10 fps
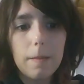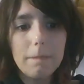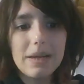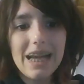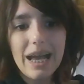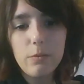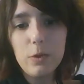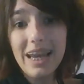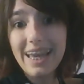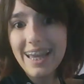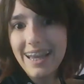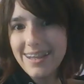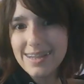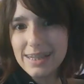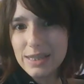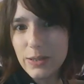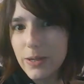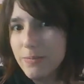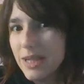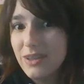but I will link his
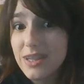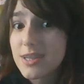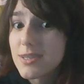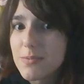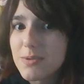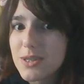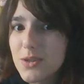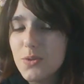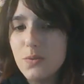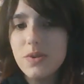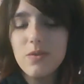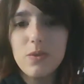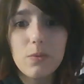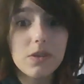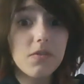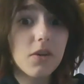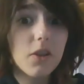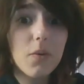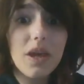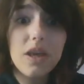Instagram down in the description too if you want to
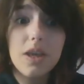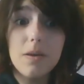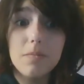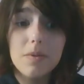follow him.